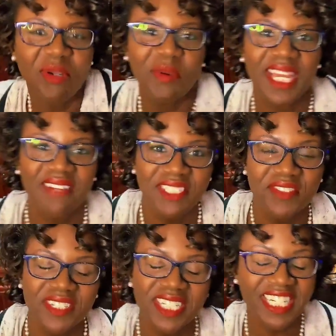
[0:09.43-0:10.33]
where we have
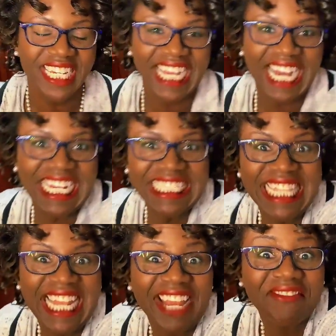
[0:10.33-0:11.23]
different cooking
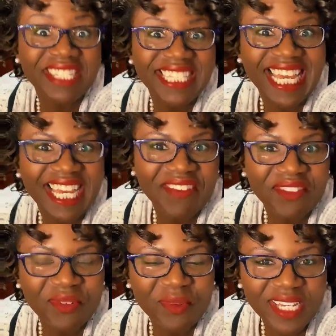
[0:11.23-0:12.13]
content every day
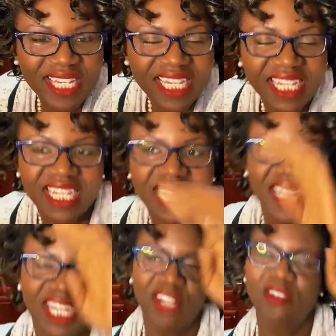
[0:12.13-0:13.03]
of the week.
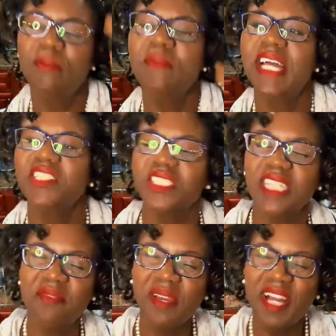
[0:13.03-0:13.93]
Grub Match
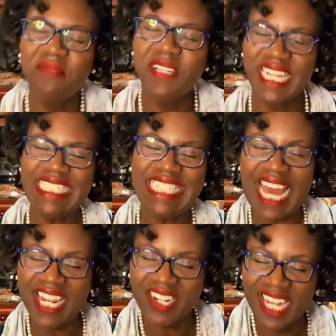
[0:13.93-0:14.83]
is coming up next
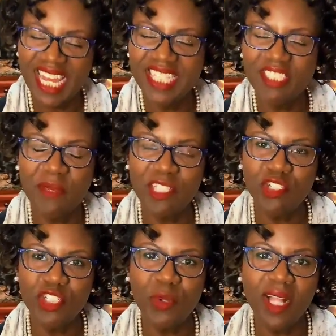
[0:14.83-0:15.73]
Saturday, so make
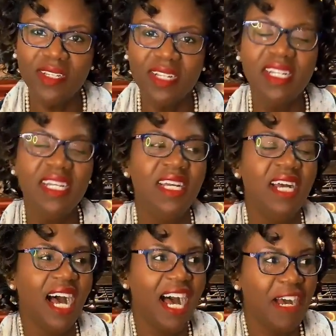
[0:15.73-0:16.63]
sure you all are
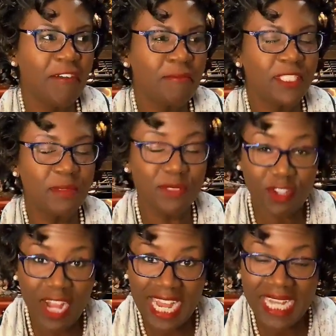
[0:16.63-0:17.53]

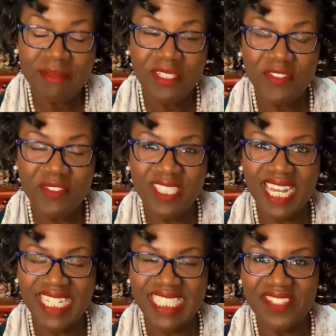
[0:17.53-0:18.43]
subscribed to
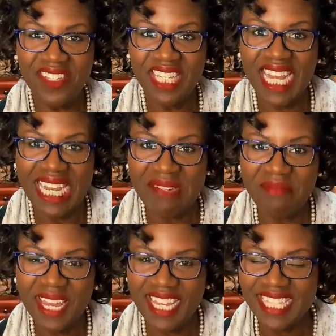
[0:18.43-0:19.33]
FoodtokTV. I
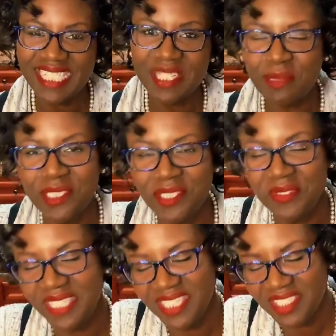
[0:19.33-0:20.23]
am Maggie the
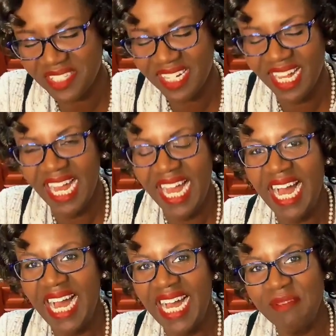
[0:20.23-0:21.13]
Substitute Teacher.
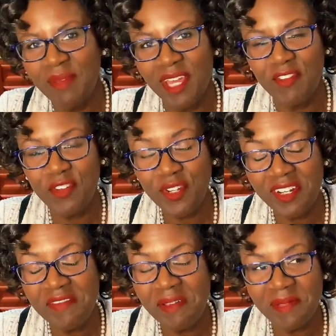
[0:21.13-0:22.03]
I make food
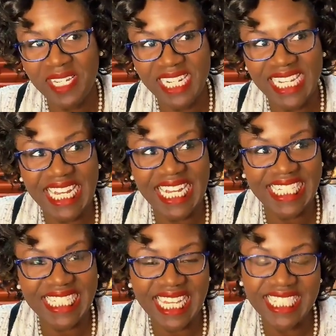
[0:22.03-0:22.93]
and femininity
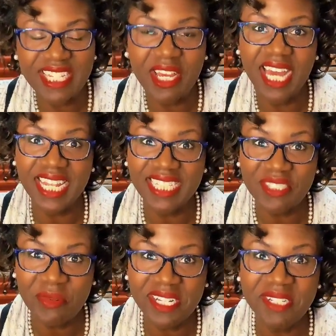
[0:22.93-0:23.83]
content. I'd like
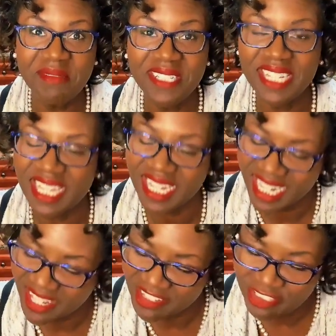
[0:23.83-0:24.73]
to welcome you to yet
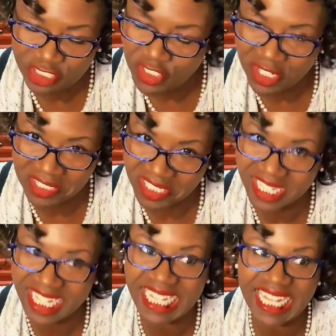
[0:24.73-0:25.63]
another struggle
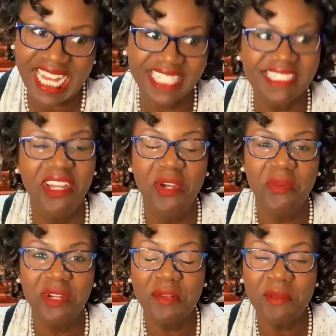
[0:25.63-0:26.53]
cooking class.
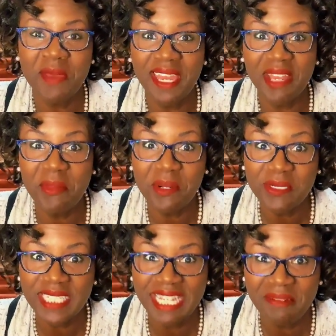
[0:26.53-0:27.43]
We're going to be making
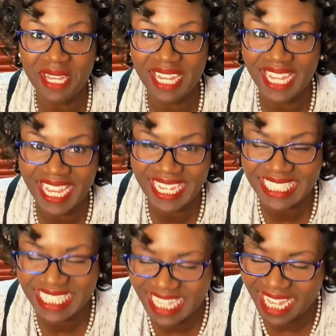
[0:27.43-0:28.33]
protein
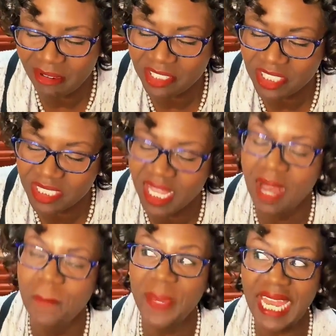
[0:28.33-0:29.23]
pancakes today, which is
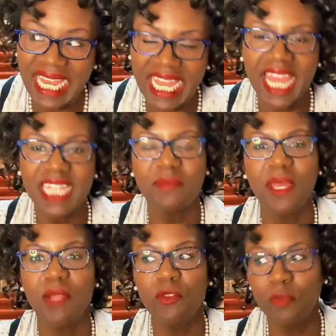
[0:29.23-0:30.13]
pancakes
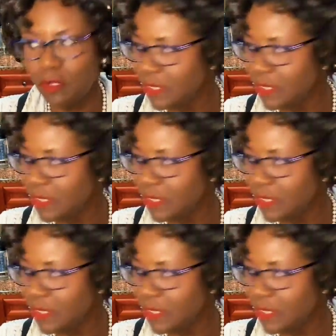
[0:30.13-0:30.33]
made with